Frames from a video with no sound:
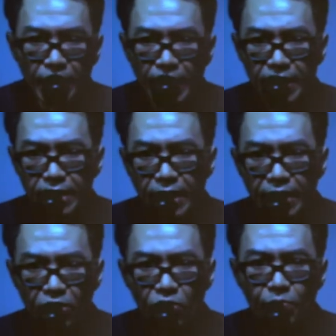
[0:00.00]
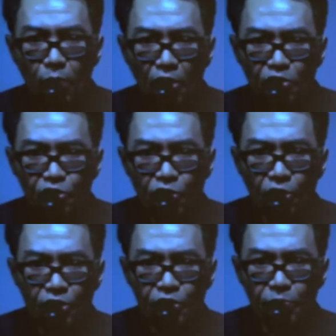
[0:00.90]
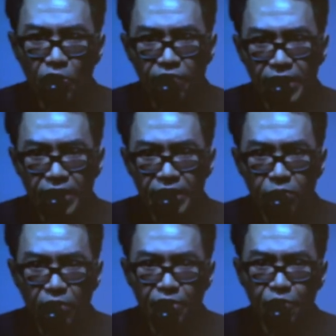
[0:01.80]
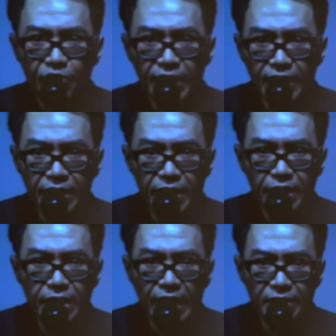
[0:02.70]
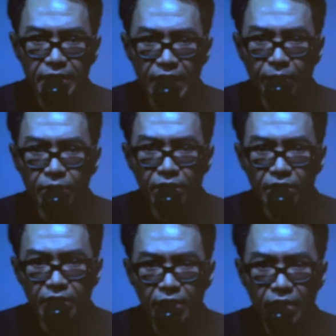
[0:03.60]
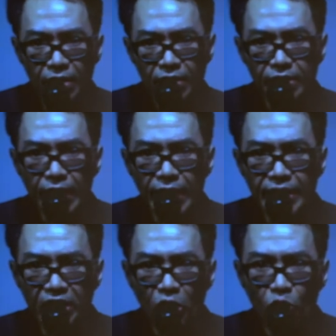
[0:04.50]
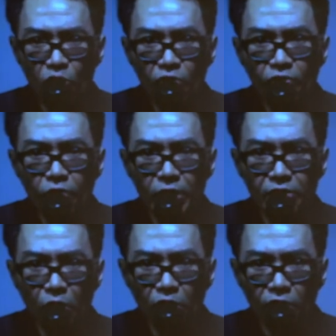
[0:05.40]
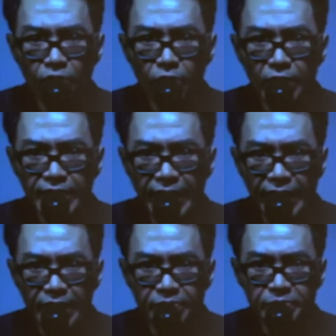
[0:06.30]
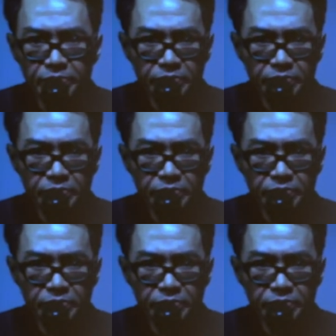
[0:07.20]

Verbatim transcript: It's like old martial arts movies where you see the stunt doubles dying over and over again.